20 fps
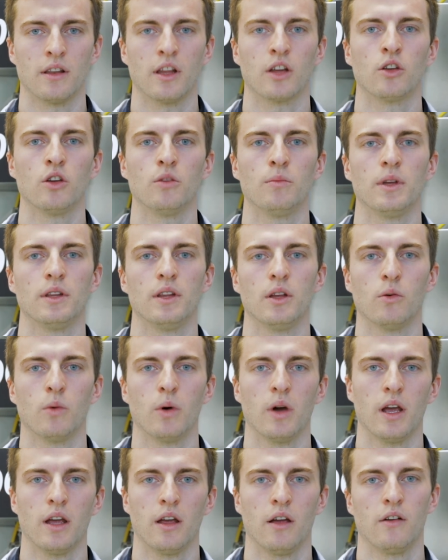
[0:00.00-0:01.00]
the QbD
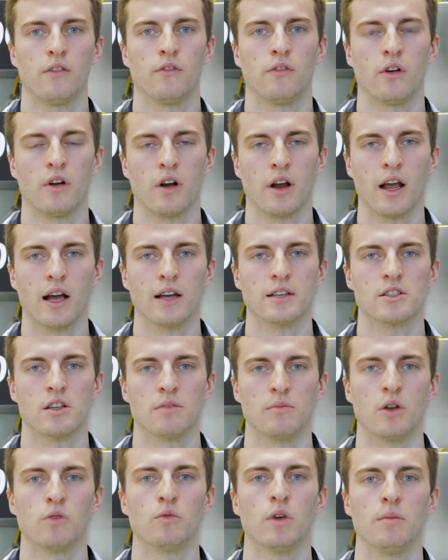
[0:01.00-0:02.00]
way for a
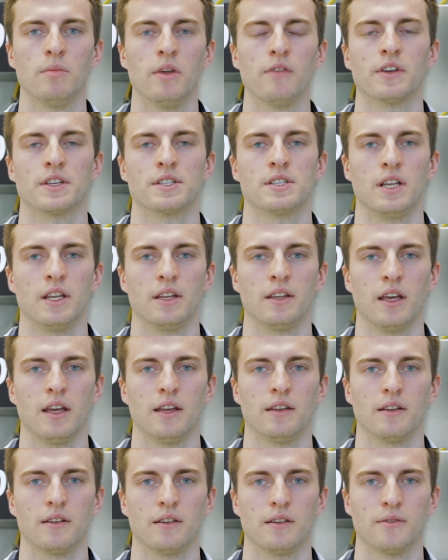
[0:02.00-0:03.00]
customer will be
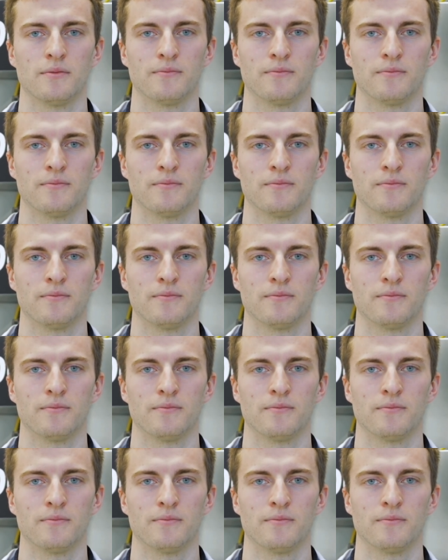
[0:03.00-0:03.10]
facilitated.